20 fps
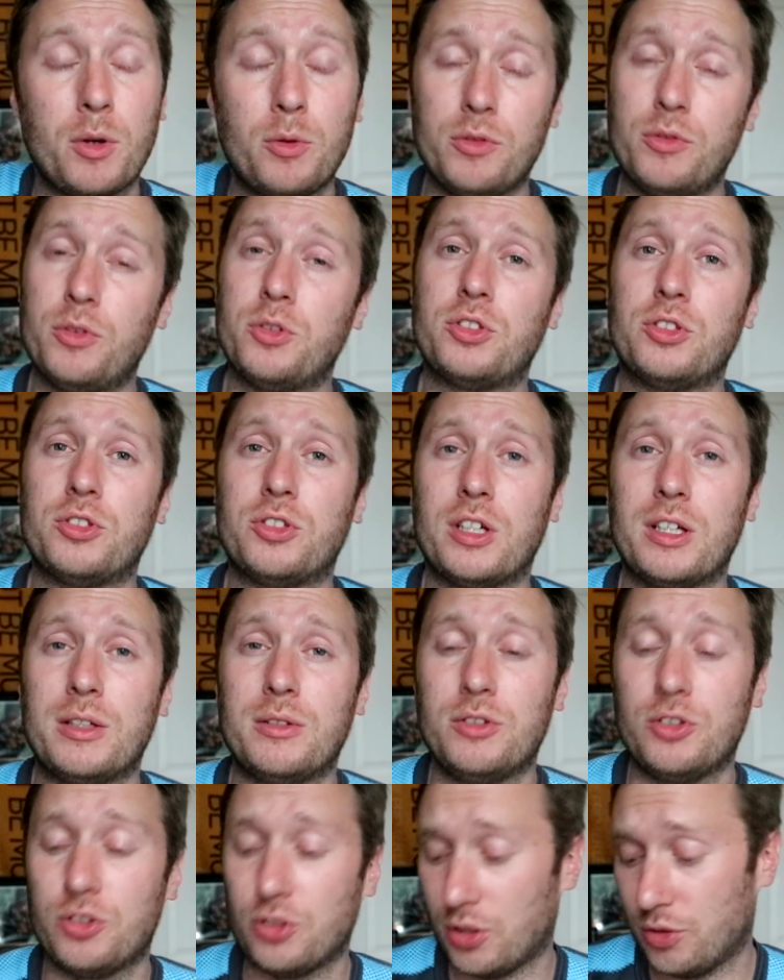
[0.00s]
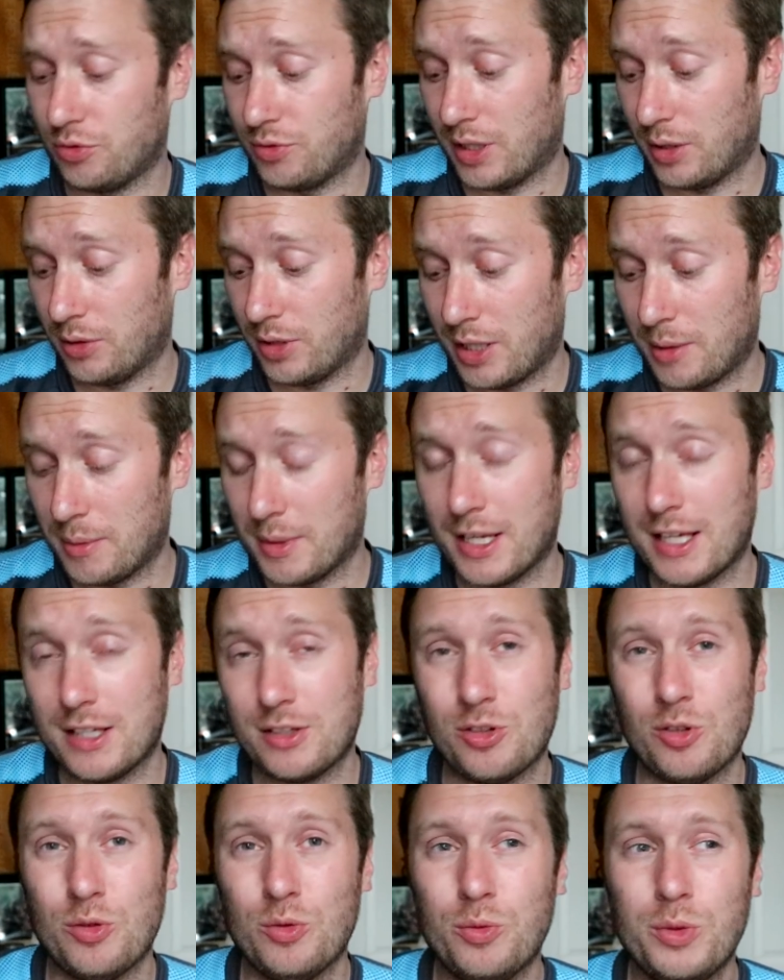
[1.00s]
We've also signed Raul
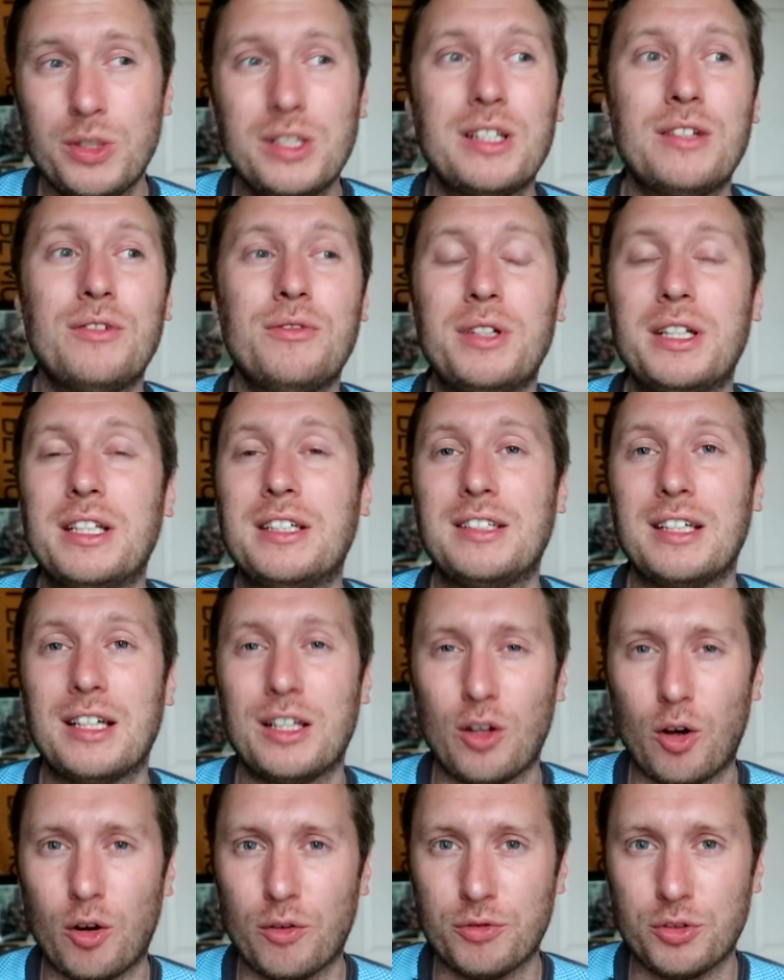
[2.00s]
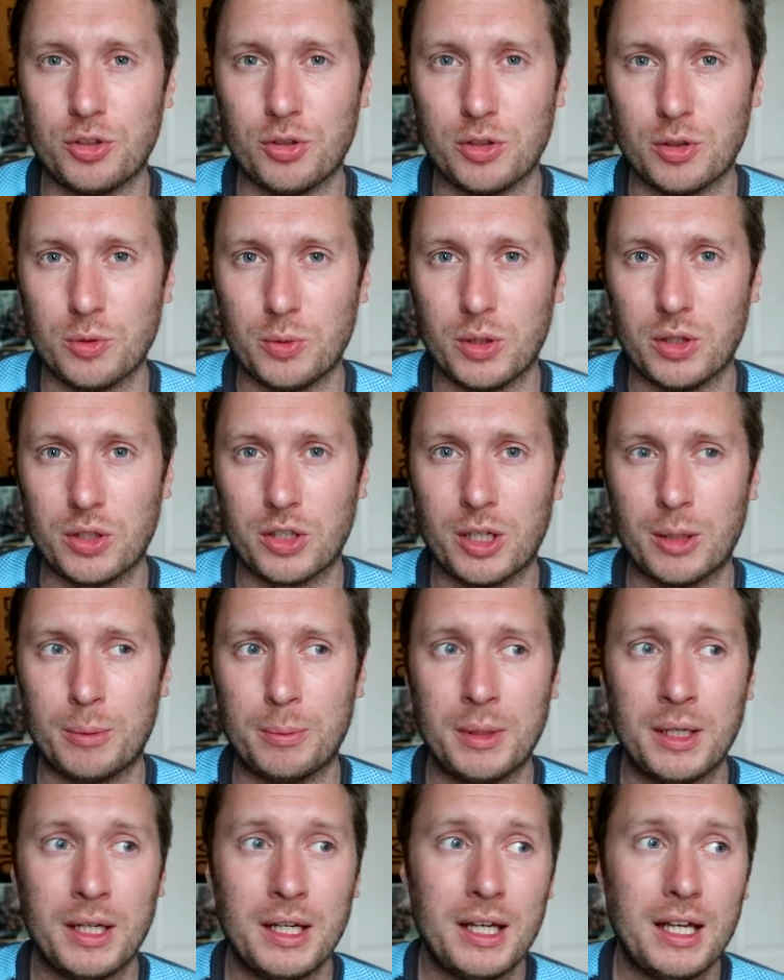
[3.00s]
Jimenez, who we didn't really see a lot of during the World
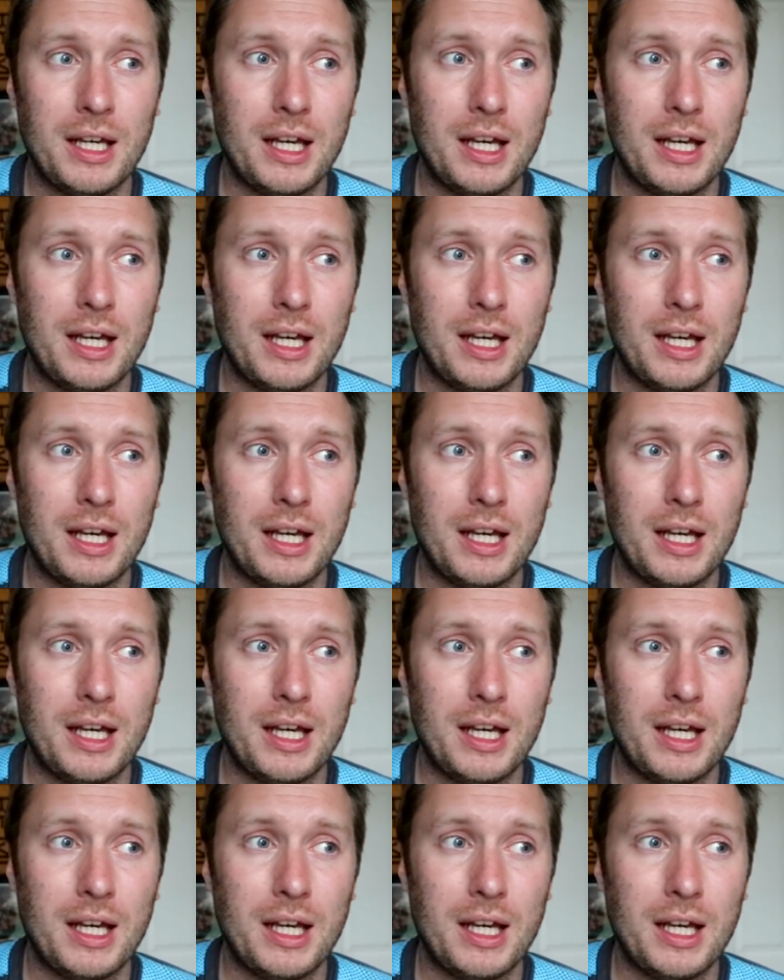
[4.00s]
Cup.